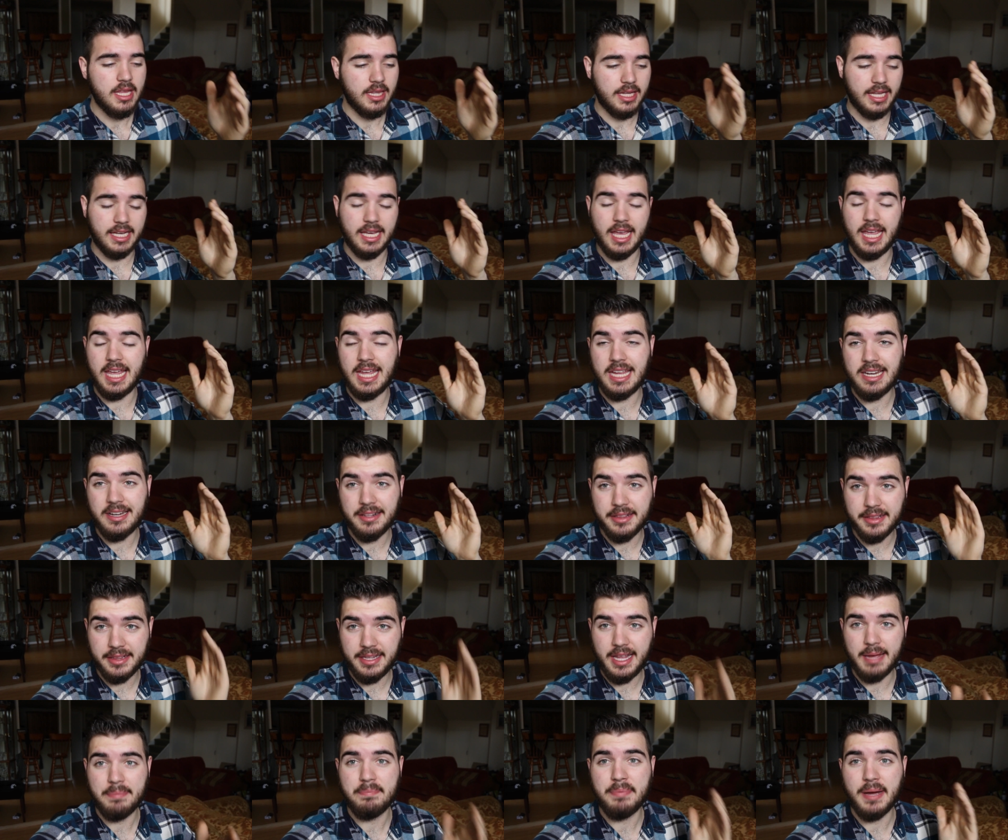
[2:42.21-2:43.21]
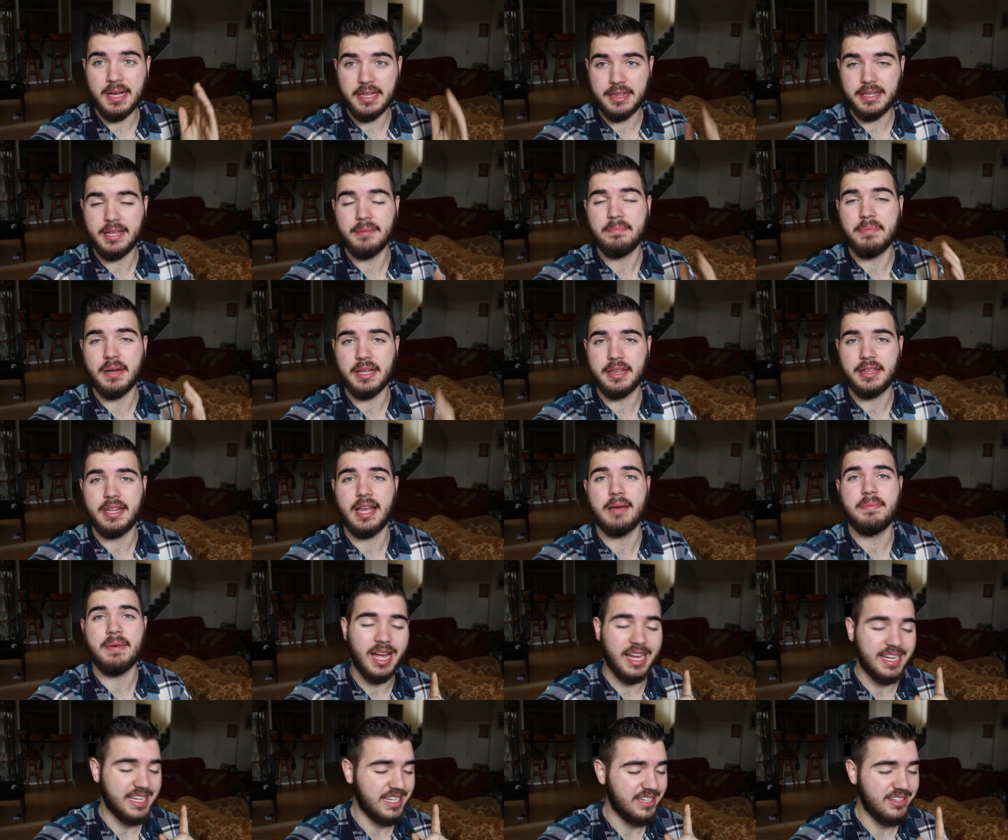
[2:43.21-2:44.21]
Like, it is step by step by
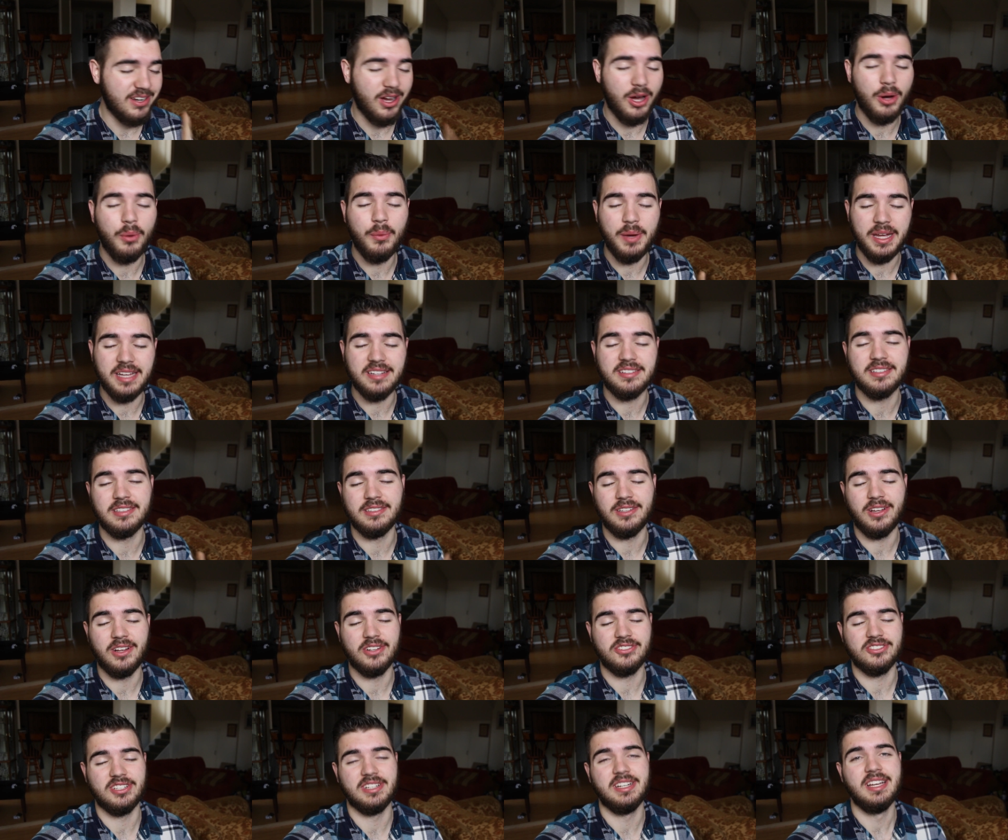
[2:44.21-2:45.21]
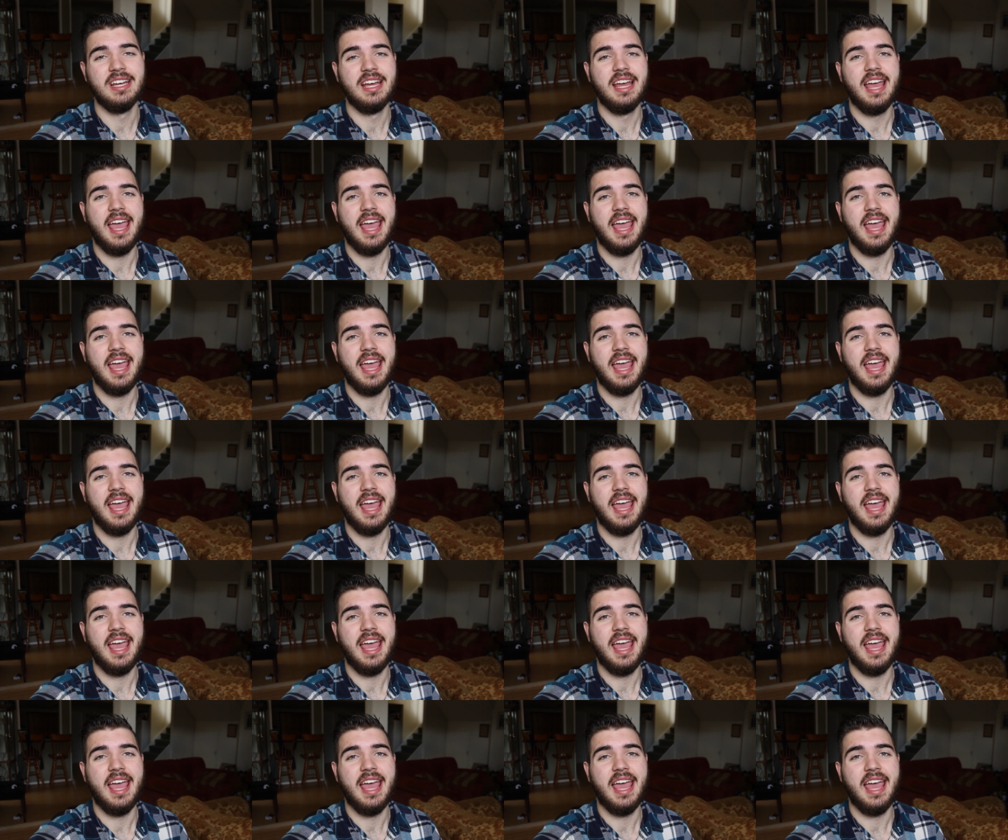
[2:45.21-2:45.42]
step. I cannot wait to launch it,